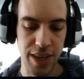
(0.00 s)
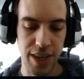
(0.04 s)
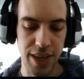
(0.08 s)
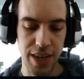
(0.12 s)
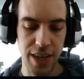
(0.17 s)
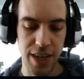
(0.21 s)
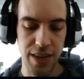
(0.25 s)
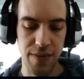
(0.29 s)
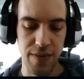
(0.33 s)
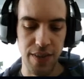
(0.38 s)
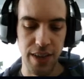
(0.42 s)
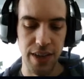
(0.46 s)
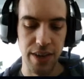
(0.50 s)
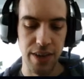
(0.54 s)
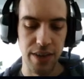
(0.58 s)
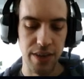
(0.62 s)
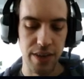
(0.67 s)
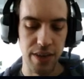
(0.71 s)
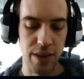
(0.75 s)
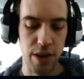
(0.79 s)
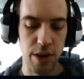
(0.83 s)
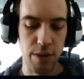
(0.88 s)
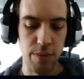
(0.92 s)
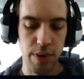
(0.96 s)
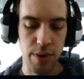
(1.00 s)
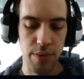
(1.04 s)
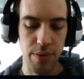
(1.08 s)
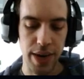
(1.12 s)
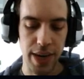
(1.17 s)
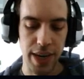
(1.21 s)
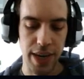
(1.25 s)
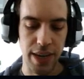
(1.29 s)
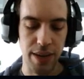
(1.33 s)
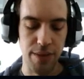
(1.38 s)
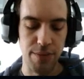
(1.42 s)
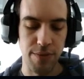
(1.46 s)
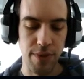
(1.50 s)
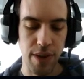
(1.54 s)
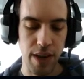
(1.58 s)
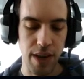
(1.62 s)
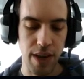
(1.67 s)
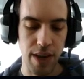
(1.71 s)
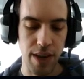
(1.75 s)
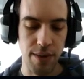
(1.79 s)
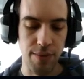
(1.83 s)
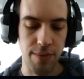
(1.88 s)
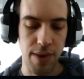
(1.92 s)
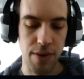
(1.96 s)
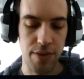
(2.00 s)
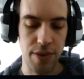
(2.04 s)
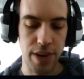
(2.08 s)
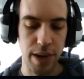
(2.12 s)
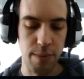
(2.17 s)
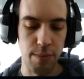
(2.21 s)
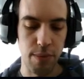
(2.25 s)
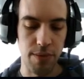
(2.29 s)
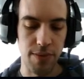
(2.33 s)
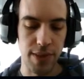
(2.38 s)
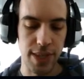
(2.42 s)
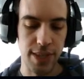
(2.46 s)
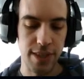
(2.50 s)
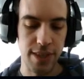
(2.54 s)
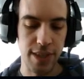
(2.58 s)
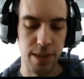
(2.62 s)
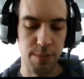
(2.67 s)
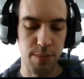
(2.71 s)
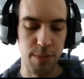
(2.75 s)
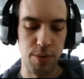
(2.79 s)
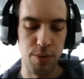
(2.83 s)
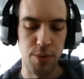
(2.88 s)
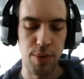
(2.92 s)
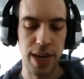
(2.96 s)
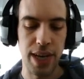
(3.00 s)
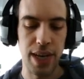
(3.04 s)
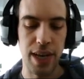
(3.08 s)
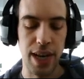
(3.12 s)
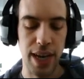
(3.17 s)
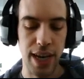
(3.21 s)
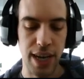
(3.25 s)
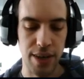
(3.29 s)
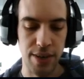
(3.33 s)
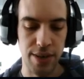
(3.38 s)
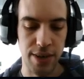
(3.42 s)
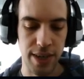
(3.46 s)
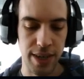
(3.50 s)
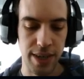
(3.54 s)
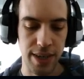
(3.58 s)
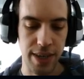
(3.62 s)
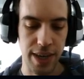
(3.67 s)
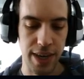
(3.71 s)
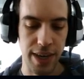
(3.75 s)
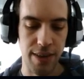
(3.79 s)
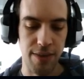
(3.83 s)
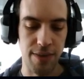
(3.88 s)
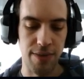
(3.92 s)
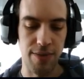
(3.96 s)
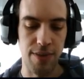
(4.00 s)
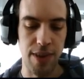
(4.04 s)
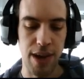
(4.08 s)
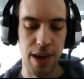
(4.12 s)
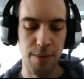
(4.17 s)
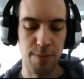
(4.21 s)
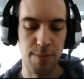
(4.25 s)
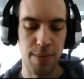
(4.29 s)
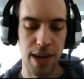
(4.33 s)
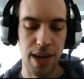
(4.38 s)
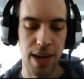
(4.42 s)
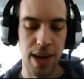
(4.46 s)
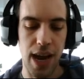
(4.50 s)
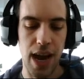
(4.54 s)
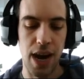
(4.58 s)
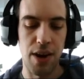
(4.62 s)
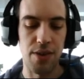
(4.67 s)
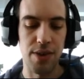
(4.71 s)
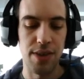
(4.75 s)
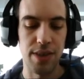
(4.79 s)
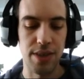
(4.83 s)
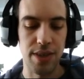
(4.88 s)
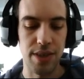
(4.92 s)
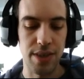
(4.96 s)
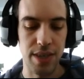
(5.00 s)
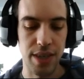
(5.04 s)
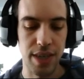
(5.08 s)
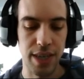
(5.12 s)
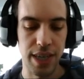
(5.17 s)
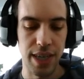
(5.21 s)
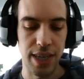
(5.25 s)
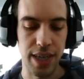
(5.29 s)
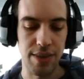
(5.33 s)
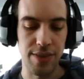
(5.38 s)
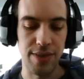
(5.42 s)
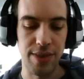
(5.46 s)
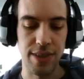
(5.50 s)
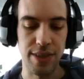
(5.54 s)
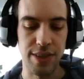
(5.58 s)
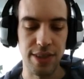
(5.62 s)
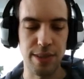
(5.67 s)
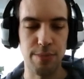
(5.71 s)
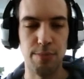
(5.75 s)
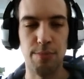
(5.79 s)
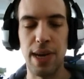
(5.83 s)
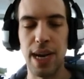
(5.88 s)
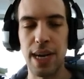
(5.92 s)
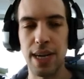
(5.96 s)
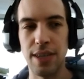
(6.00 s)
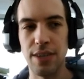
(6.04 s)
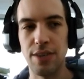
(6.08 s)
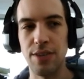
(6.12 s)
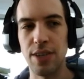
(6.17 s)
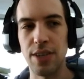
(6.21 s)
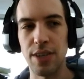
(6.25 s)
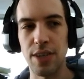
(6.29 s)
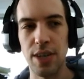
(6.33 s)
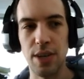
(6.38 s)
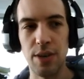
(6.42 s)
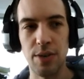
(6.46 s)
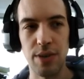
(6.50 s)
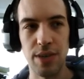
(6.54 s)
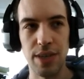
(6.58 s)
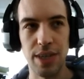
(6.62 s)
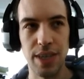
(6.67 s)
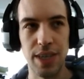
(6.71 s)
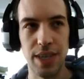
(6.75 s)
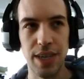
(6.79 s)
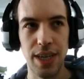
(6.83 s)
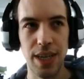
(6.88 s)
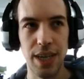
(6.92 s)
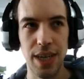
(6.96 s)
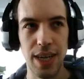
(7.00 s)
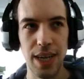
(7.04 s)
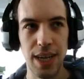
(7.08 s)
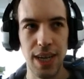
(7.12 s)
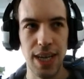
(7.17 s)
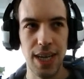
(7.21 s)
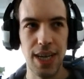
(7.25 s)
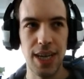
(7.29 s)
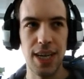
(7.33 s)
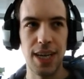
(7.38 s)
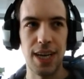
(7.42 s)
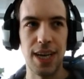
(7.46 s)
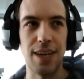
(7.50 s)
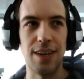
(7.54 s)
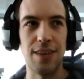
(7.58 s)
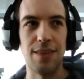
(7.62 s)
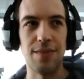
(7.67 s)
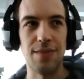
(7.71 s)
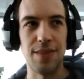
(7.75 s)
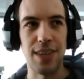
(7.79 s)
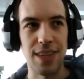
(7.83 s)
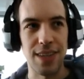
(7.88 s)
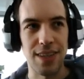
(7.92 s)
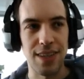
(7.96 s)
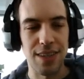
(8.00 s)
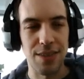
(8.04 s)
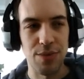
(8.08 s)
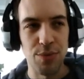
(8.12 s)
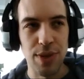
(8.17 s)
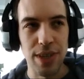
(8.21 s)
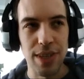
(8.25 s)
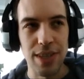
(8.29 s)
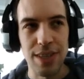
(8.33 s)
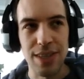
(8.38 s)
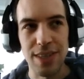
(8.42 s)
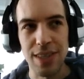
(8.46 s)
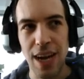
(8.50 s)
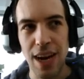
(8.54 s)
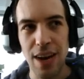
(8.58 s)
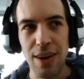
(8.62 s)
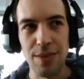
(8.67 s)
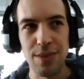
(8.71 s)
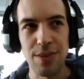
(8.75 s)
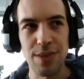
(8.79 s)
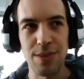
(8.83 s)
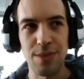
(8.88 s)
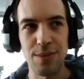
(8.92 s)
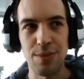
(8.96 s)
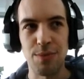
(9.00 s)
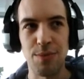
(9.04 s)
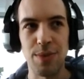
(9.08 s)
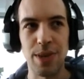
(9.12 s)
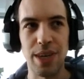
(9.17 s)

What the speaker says: that you're not overwriting a variable that's going to be read later on, and thereby erroneously introduce a bug into your code. And that sounds really